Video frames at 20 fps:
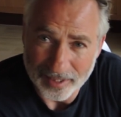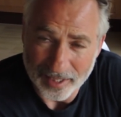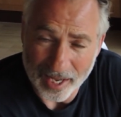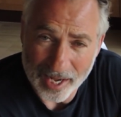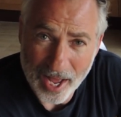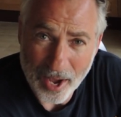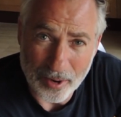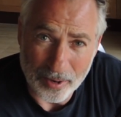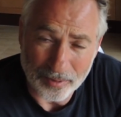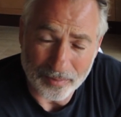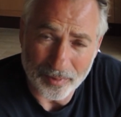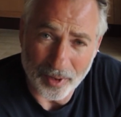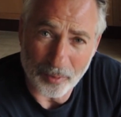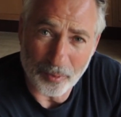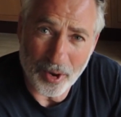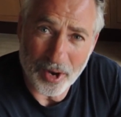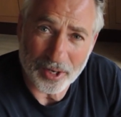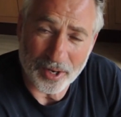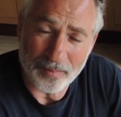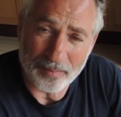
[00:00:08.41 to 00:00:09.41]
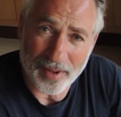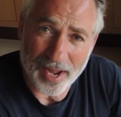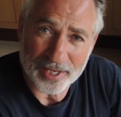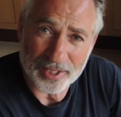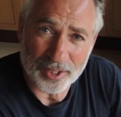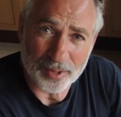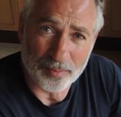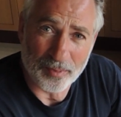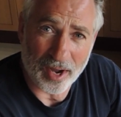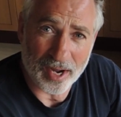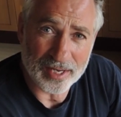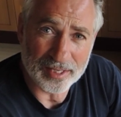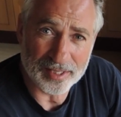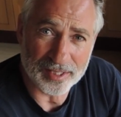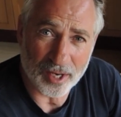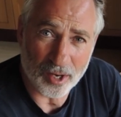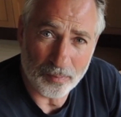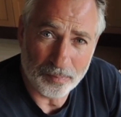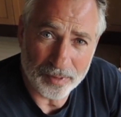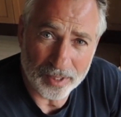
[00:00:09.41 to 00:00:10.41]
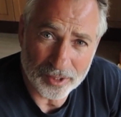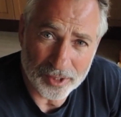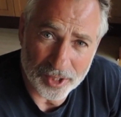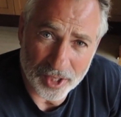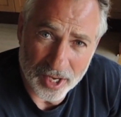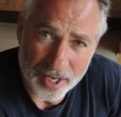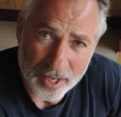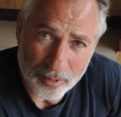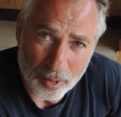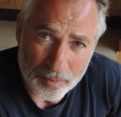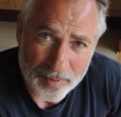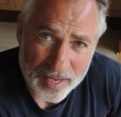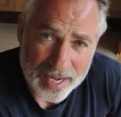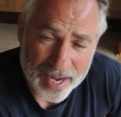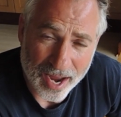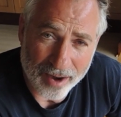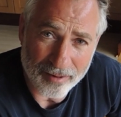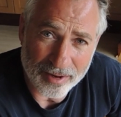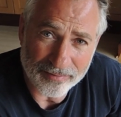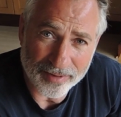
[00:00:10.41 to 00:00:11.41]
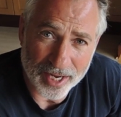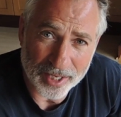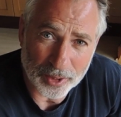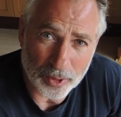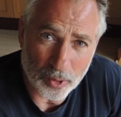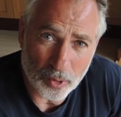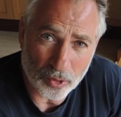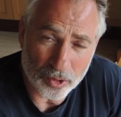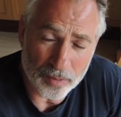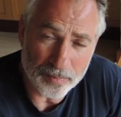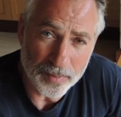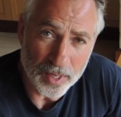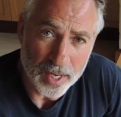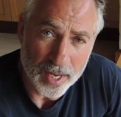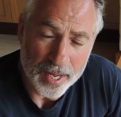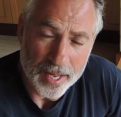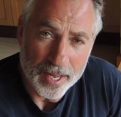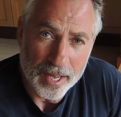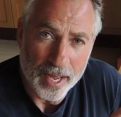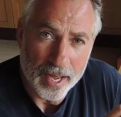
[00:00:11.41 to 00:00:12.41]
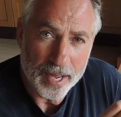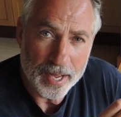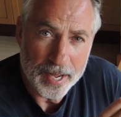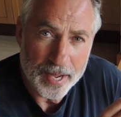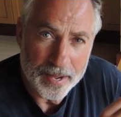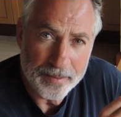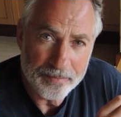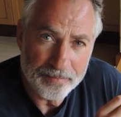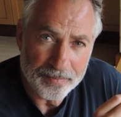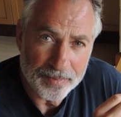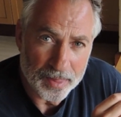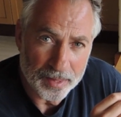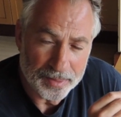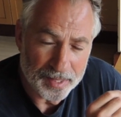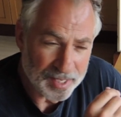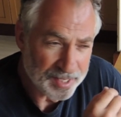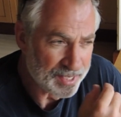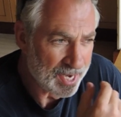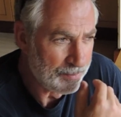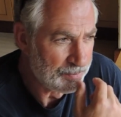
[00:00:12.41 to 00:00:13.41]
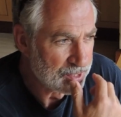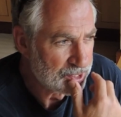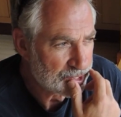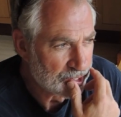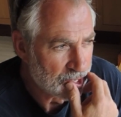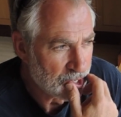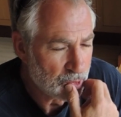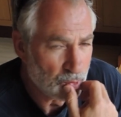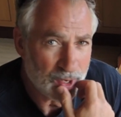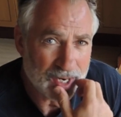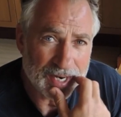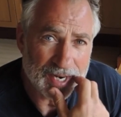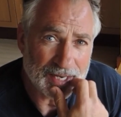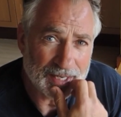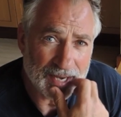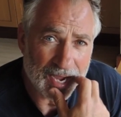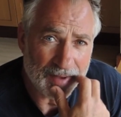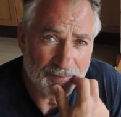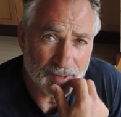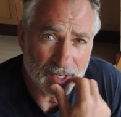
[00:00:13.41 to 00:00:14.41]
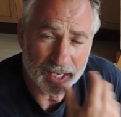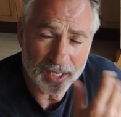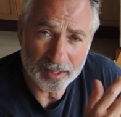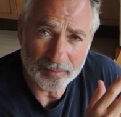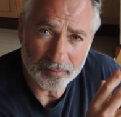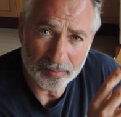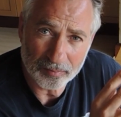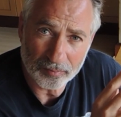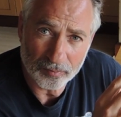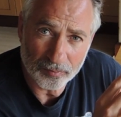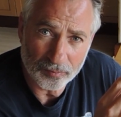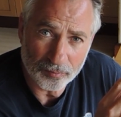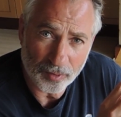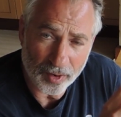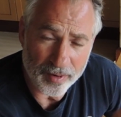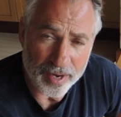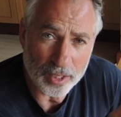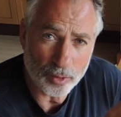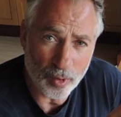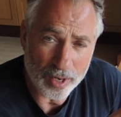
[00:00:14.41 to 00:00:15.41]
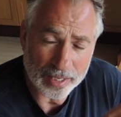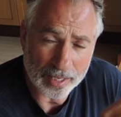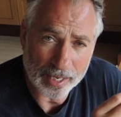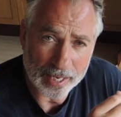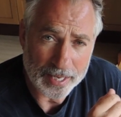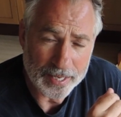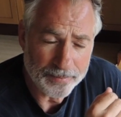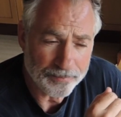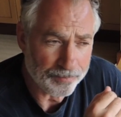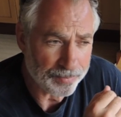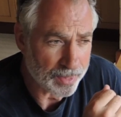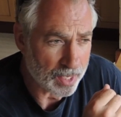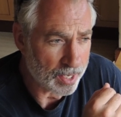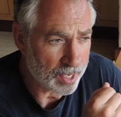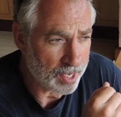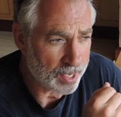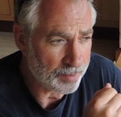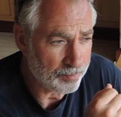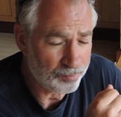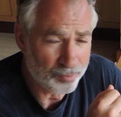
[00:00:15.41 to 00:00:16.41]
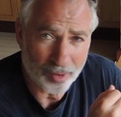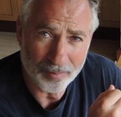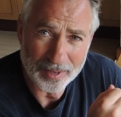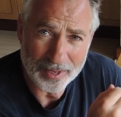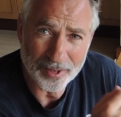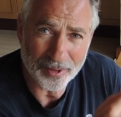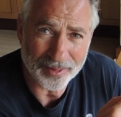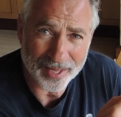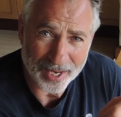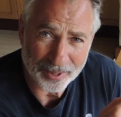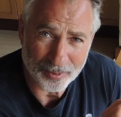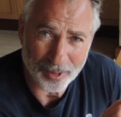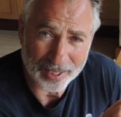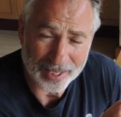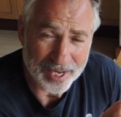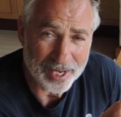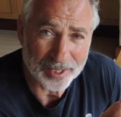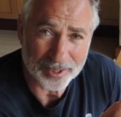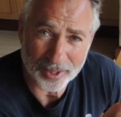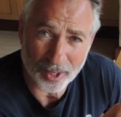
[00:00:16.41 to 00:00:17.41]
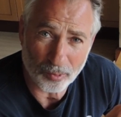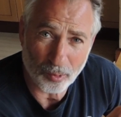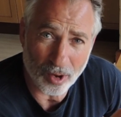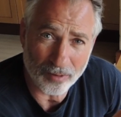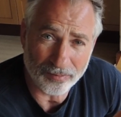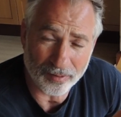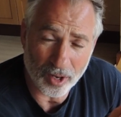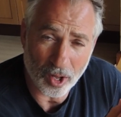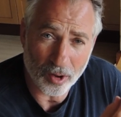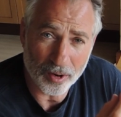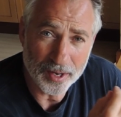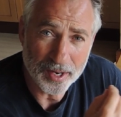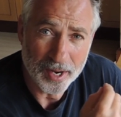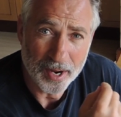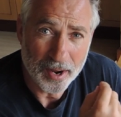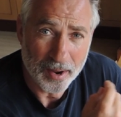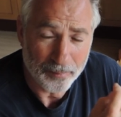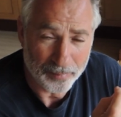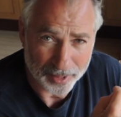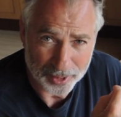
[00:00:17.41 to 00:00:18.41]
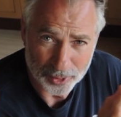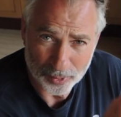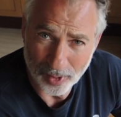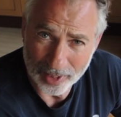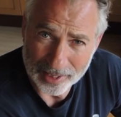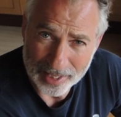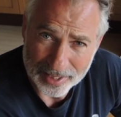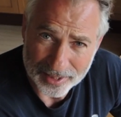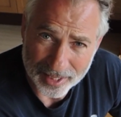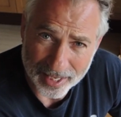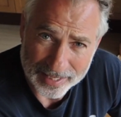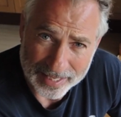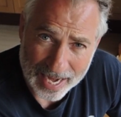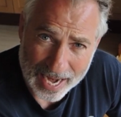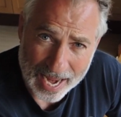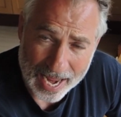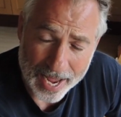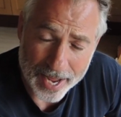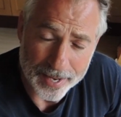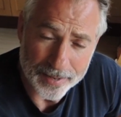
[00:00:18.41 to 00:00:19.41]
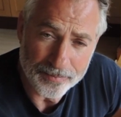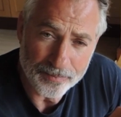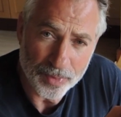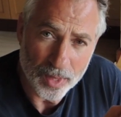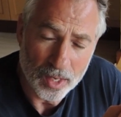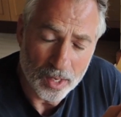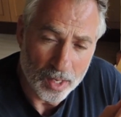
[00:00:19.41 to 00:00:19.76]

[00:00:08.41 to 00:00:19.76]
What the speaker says: Hello, and welcome back to my self-build journey with me, Harry Van Gorkum. This episode, we're going to cover very quickly, probably not that quickly because I'll waffle on, but as quickly as I can,